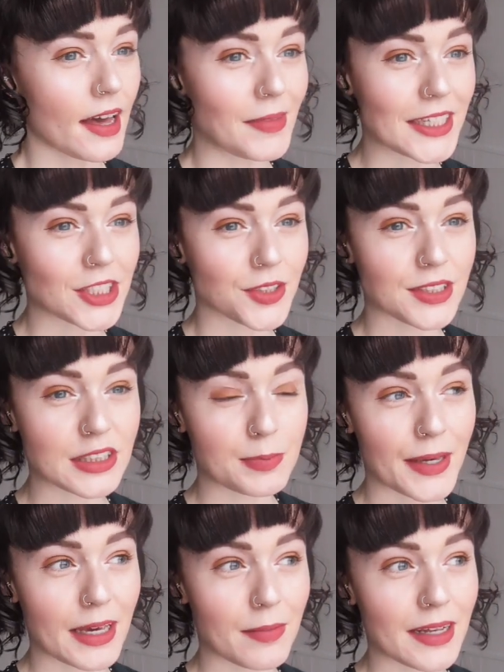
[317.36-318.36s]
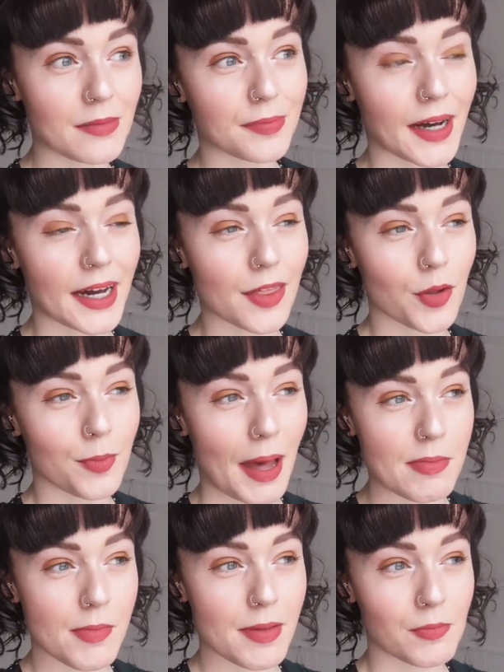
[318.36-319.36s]
They do spearmint, but I thought
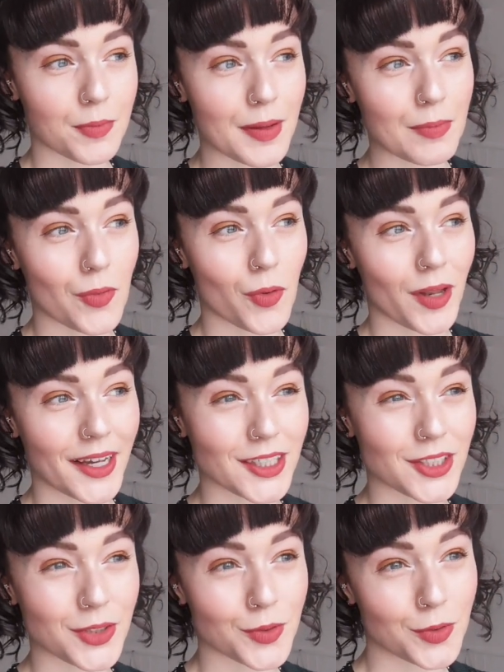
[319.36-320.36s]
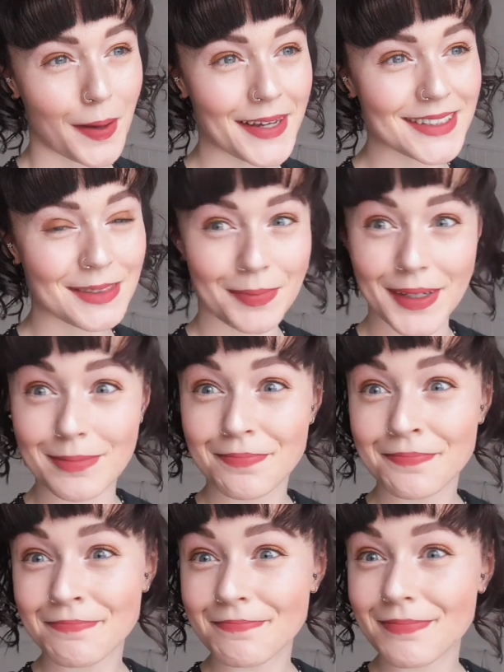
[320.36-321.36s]
peppermint would be more like toothpaste, but
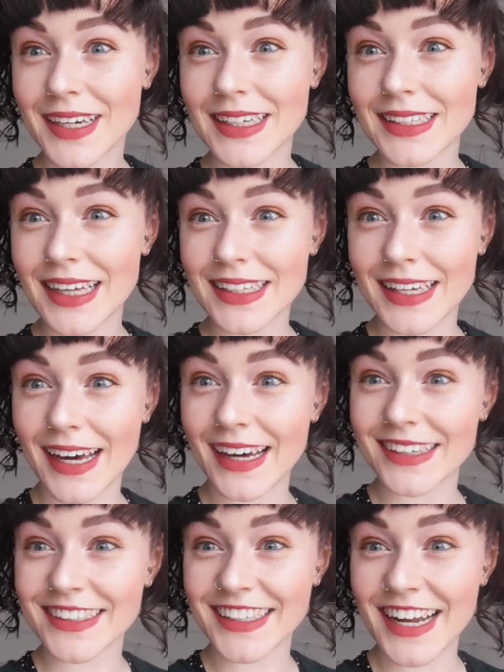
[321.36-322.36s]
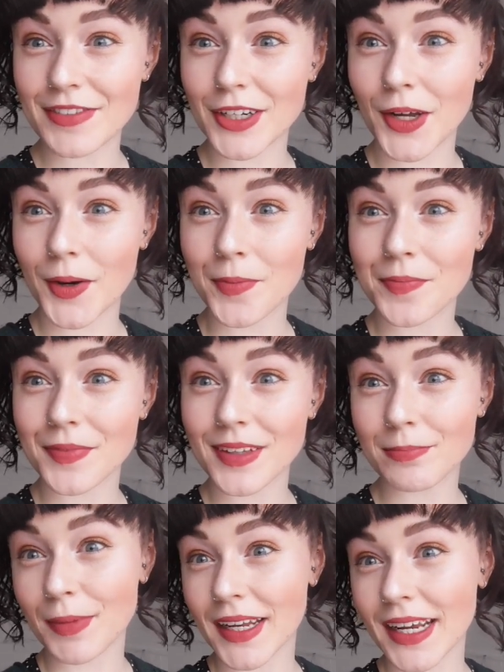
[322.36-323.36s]
yeah, you never know.
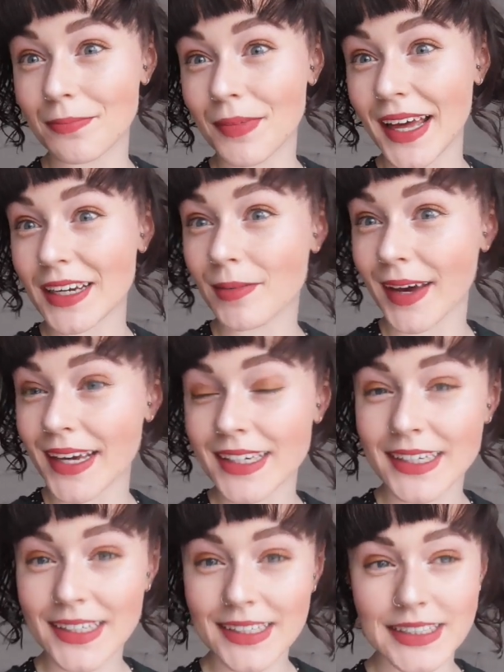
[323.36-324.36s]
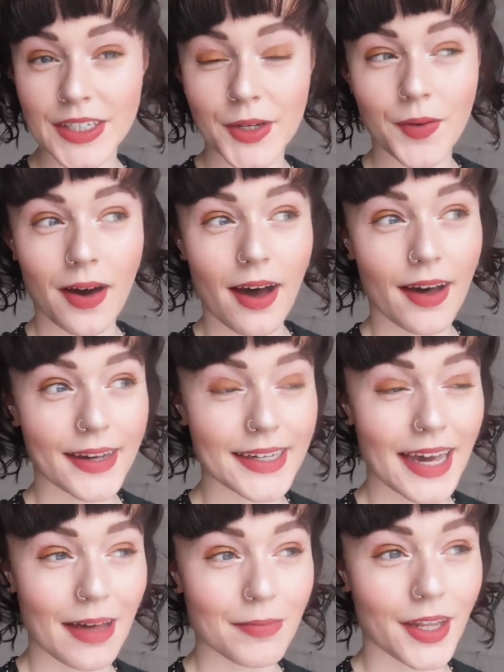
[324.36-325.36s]
But anyway, so I
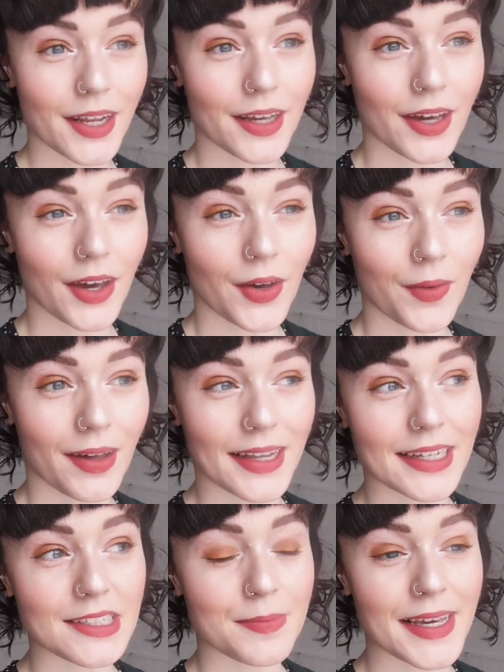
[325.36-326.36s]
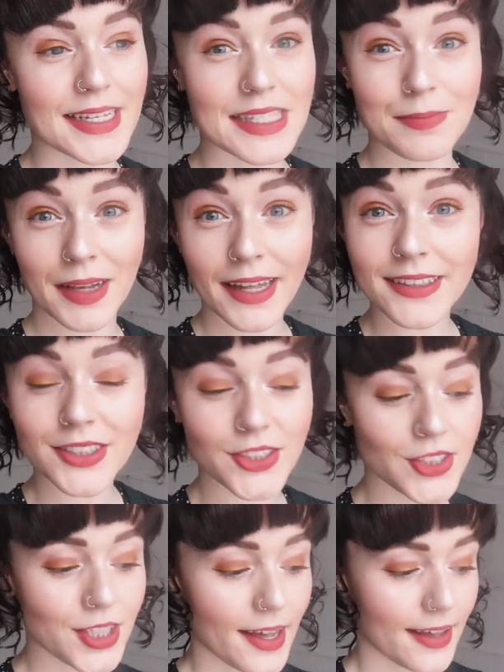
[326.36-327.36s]
am gonna go and make some lunch.